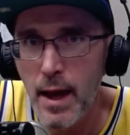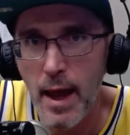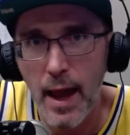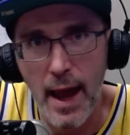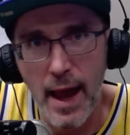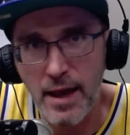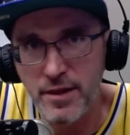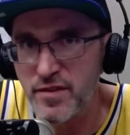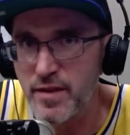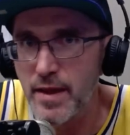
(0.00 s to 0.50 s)

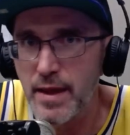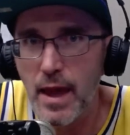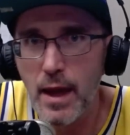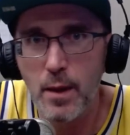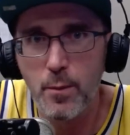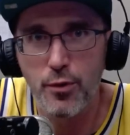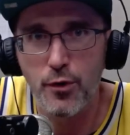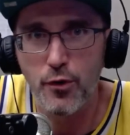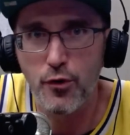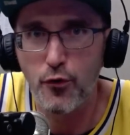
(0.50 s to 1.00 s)
as the game
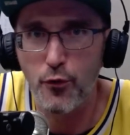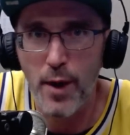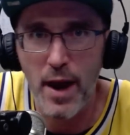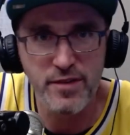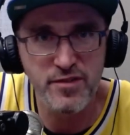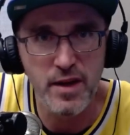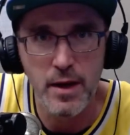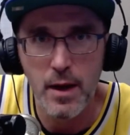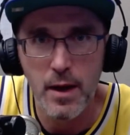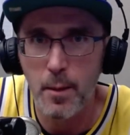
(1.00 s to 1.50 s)

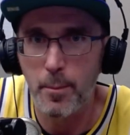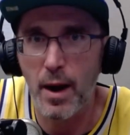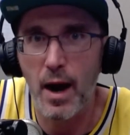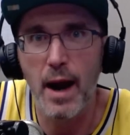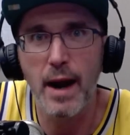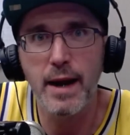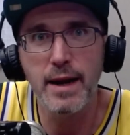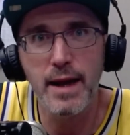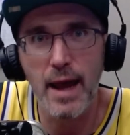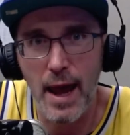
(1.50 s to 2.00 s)
progressed.
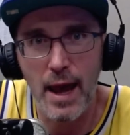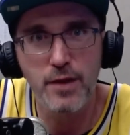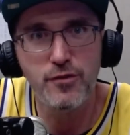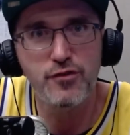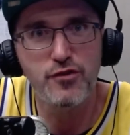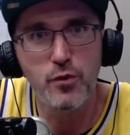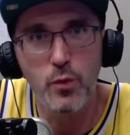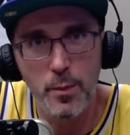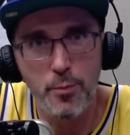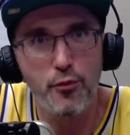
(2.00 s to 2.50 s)
Pyne, as
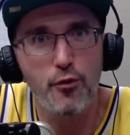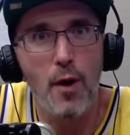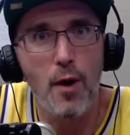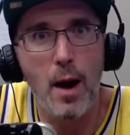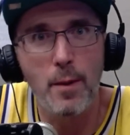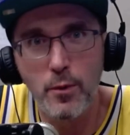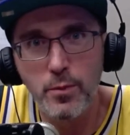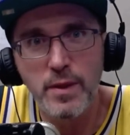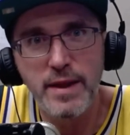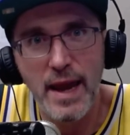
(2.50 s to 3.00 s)
you would
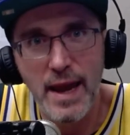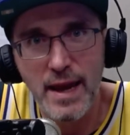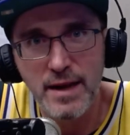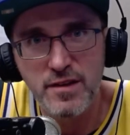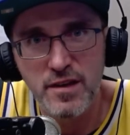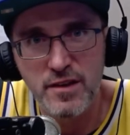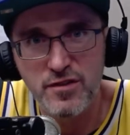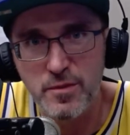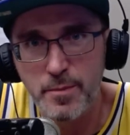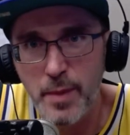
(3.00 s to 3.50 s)
probably
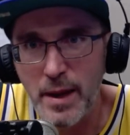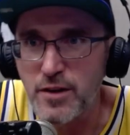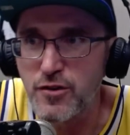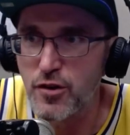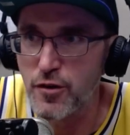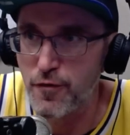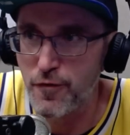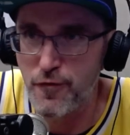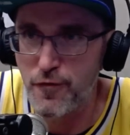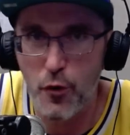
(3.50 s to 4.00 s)
anticipate,
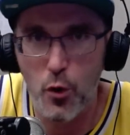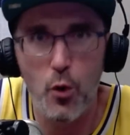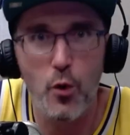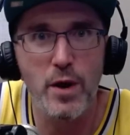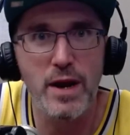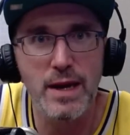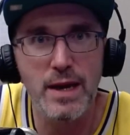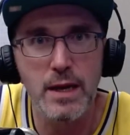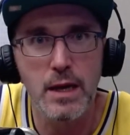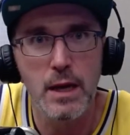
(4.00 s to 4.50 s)

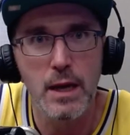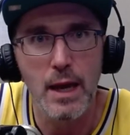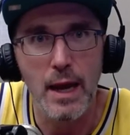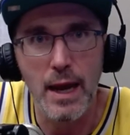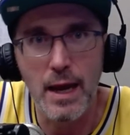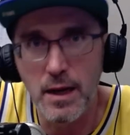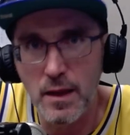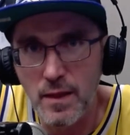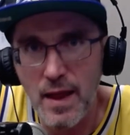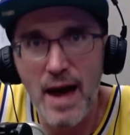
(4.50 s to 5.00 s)
deferring
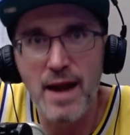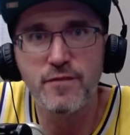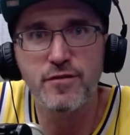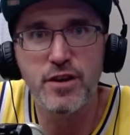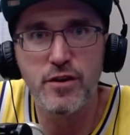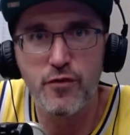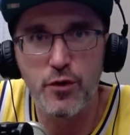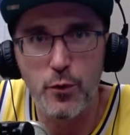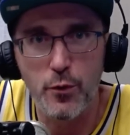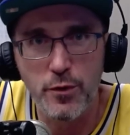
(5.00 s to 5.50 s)
in a lot of
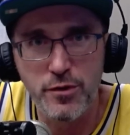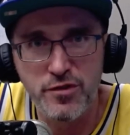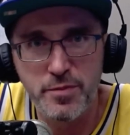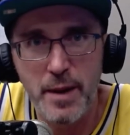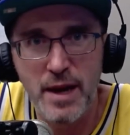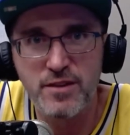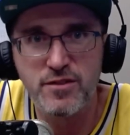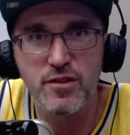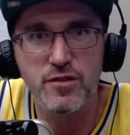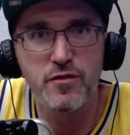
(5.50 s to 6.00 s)
different
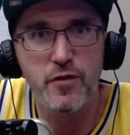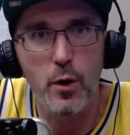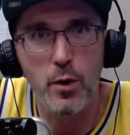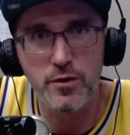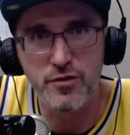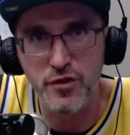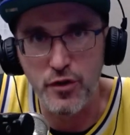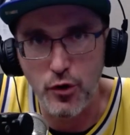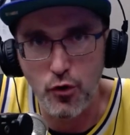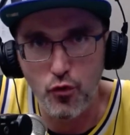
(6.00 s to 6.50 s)
respects as far
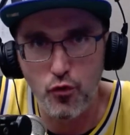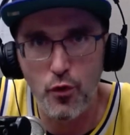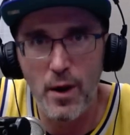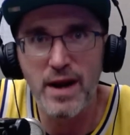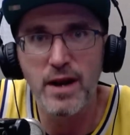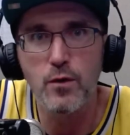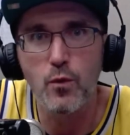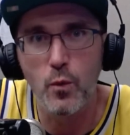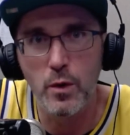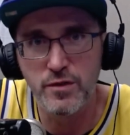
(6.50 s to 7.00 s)
as the
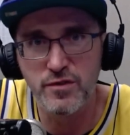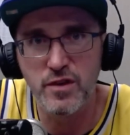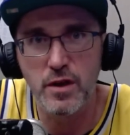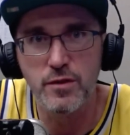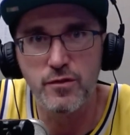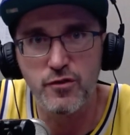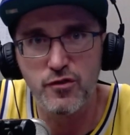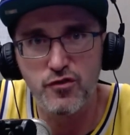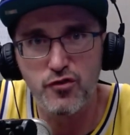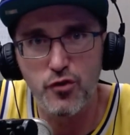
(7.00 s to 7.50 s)
credit was
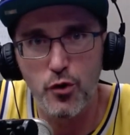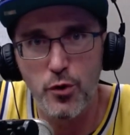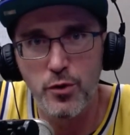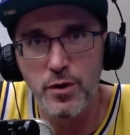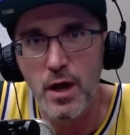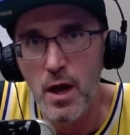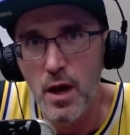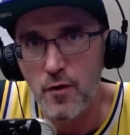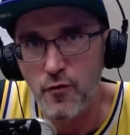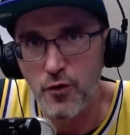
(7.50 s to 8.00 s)
concerned
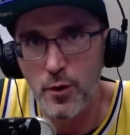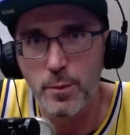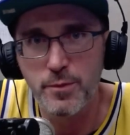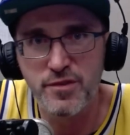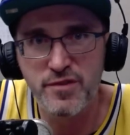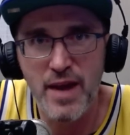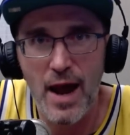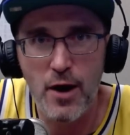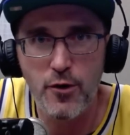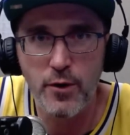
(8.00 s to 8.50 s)
from
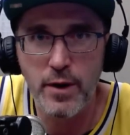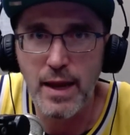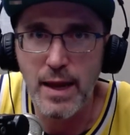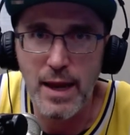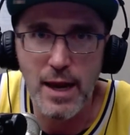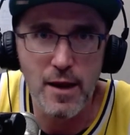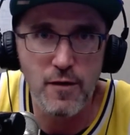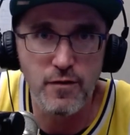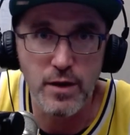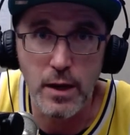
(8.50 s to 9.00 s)
Saturday
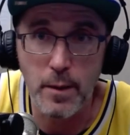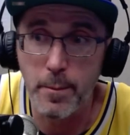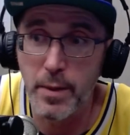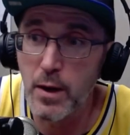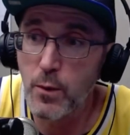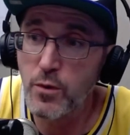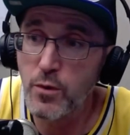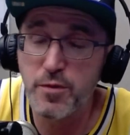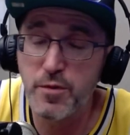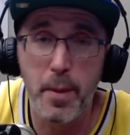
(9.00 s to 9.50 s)
evening. But
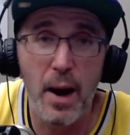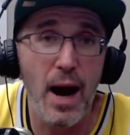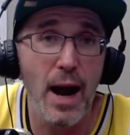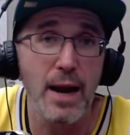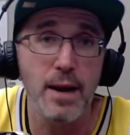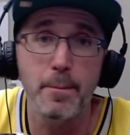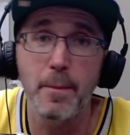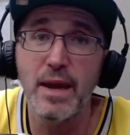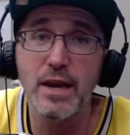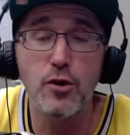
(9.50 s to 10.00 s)
it was
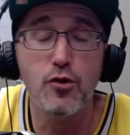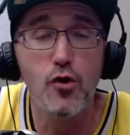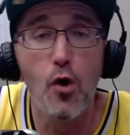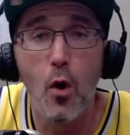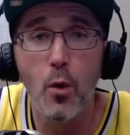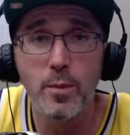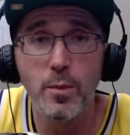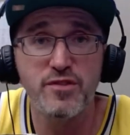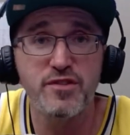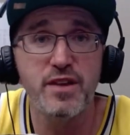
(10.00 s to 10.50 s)
Pyne, make no
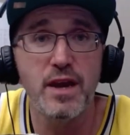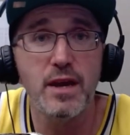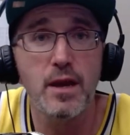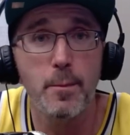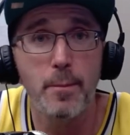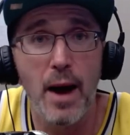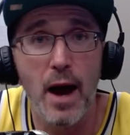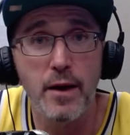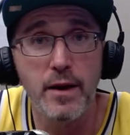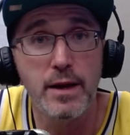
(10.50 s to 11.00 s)
mistake
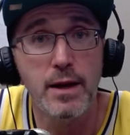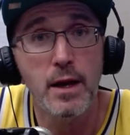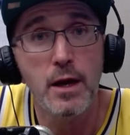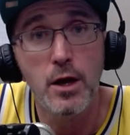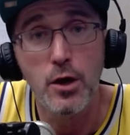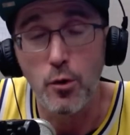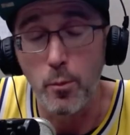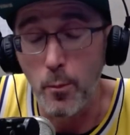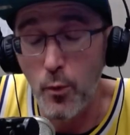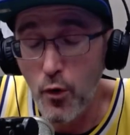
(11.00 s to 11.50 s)
about it,
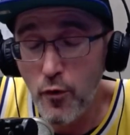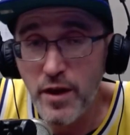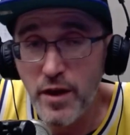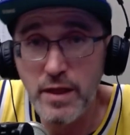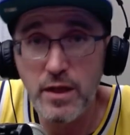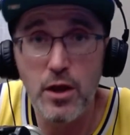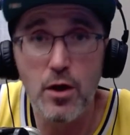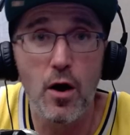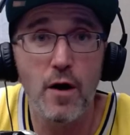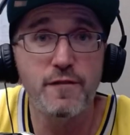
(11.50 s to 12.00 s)
moving
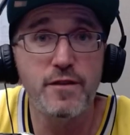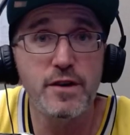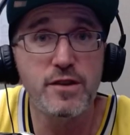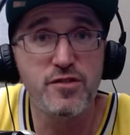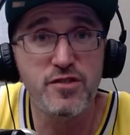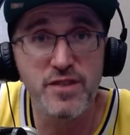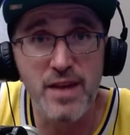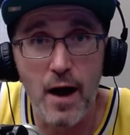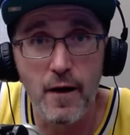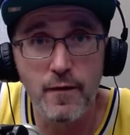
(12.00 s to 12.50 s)
the offense
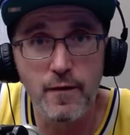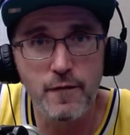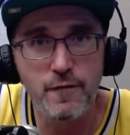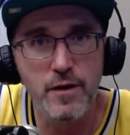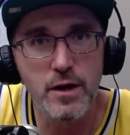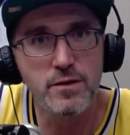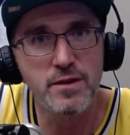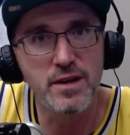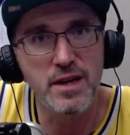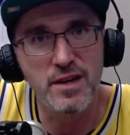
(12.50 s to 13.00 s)
down the
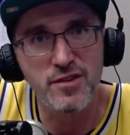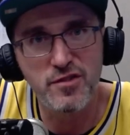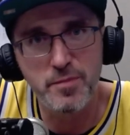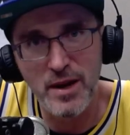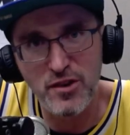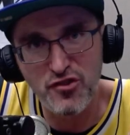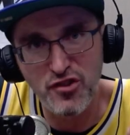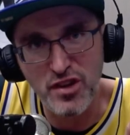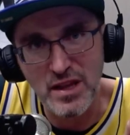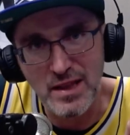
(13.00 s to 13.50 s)
field,
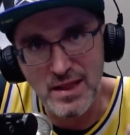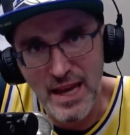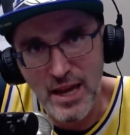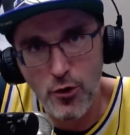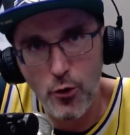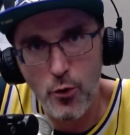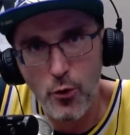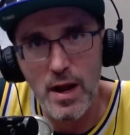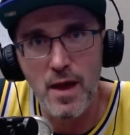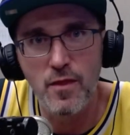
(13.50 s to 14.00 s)
especially
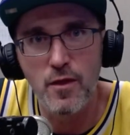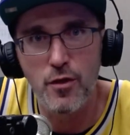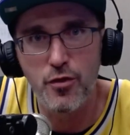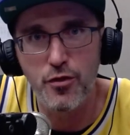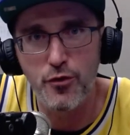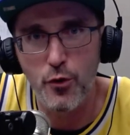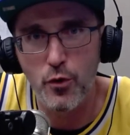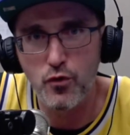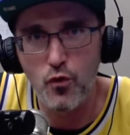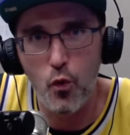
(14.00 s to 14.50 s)
later in the
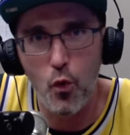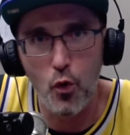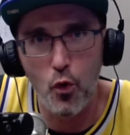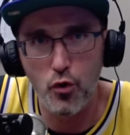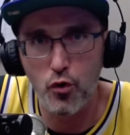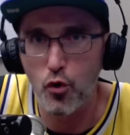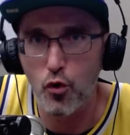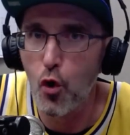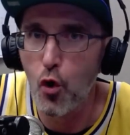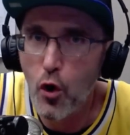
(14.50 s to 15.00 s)
third
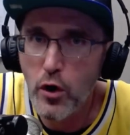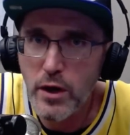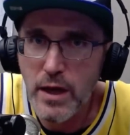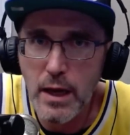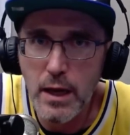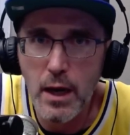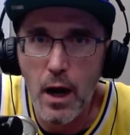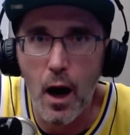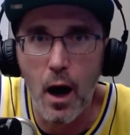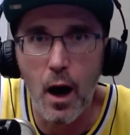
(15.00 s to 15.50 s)
quarter,
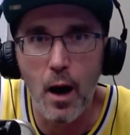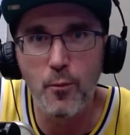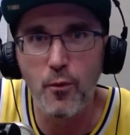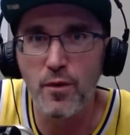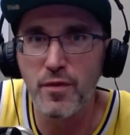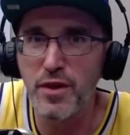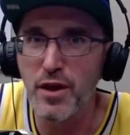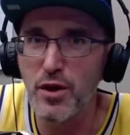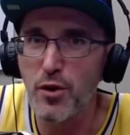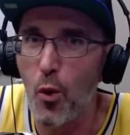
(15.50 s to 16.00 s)
hooking up with
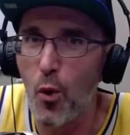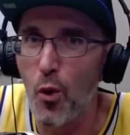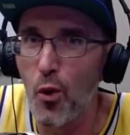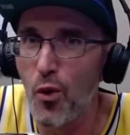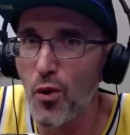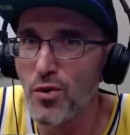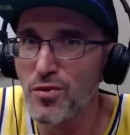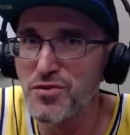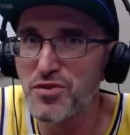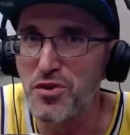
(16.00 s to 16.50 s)
the
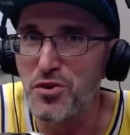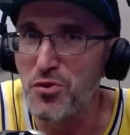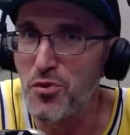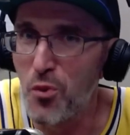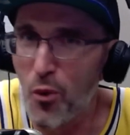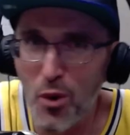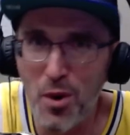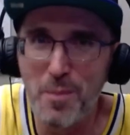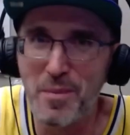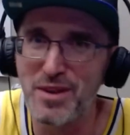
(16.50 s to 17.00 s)
old
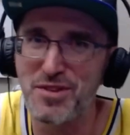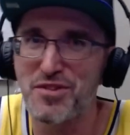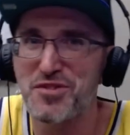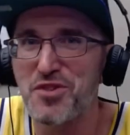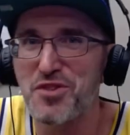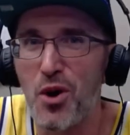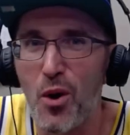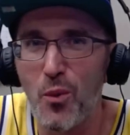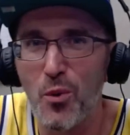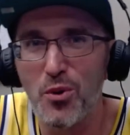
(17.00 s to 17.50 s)
Norman
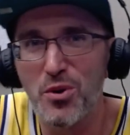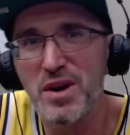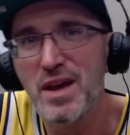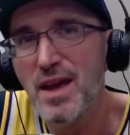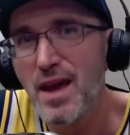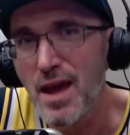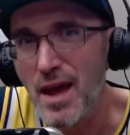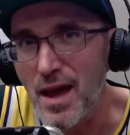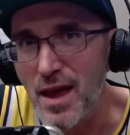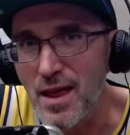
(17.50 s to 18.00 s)
stalwart
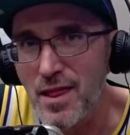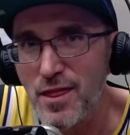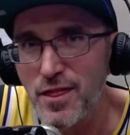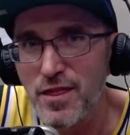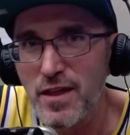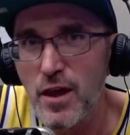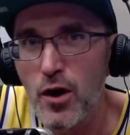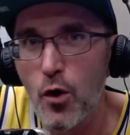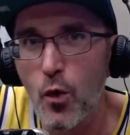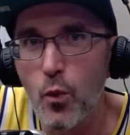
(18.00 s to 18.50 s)
in
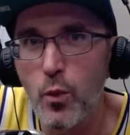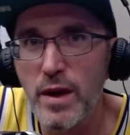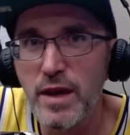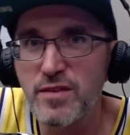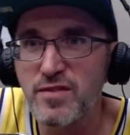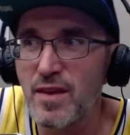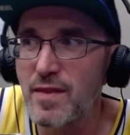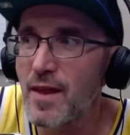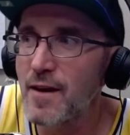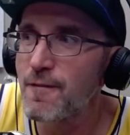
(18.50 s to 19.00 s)
Theo
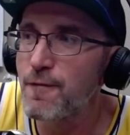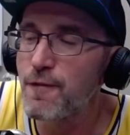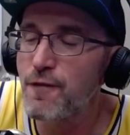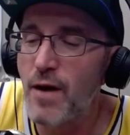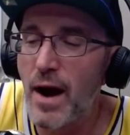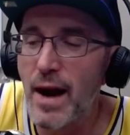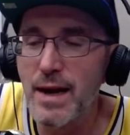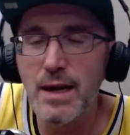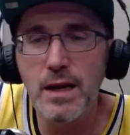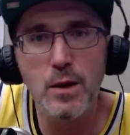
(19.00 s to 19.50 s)
Weiss, and then
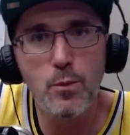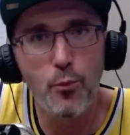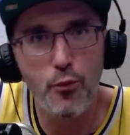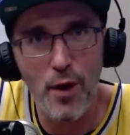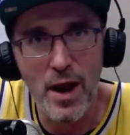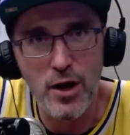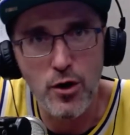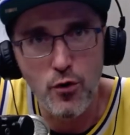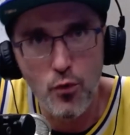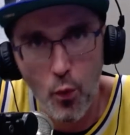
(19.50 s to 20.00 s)
finding
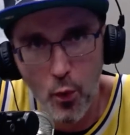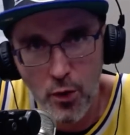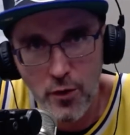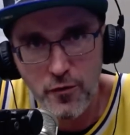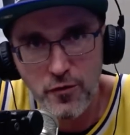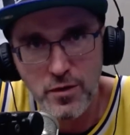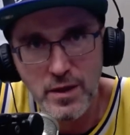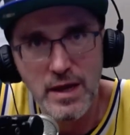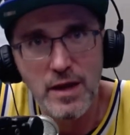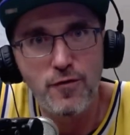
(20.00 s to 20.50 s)
Brett
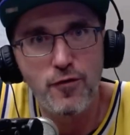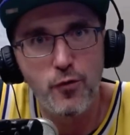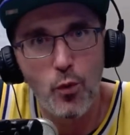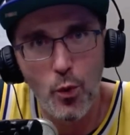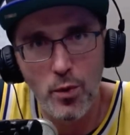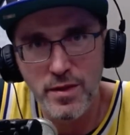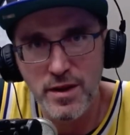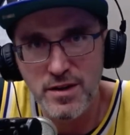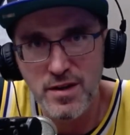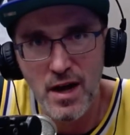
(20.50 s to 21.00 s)
Norfleet
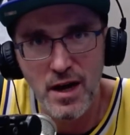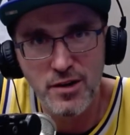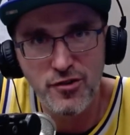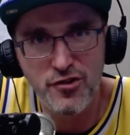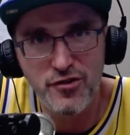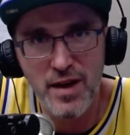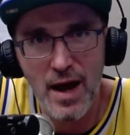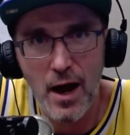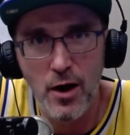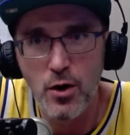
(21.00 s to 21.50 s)
for the
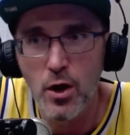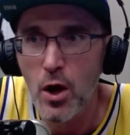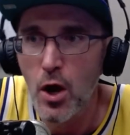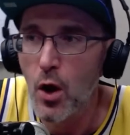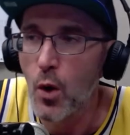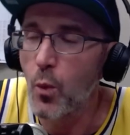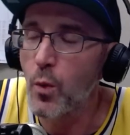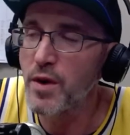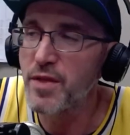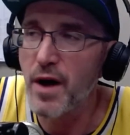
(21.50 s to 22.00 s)
touchdown
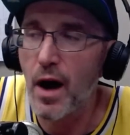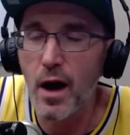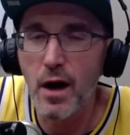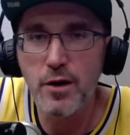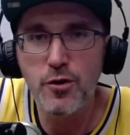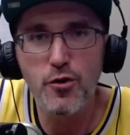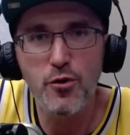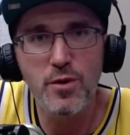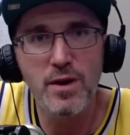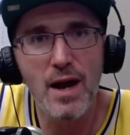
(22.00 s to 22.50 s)
with
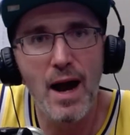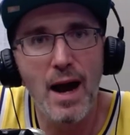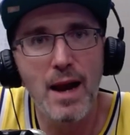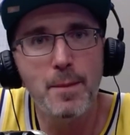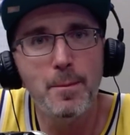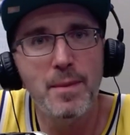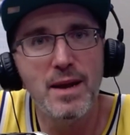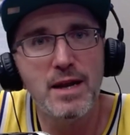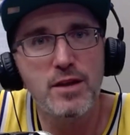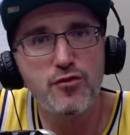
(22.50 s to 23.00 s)
under 9
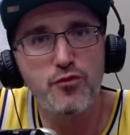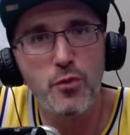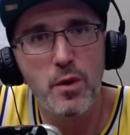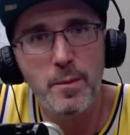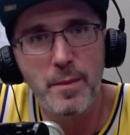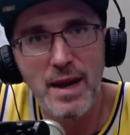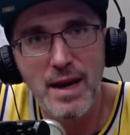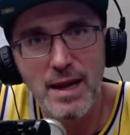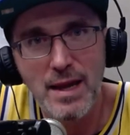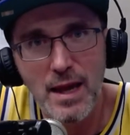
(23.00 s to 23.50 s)
minutes
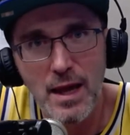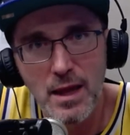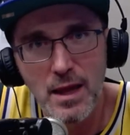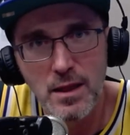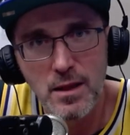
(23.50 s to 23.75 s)
remaining in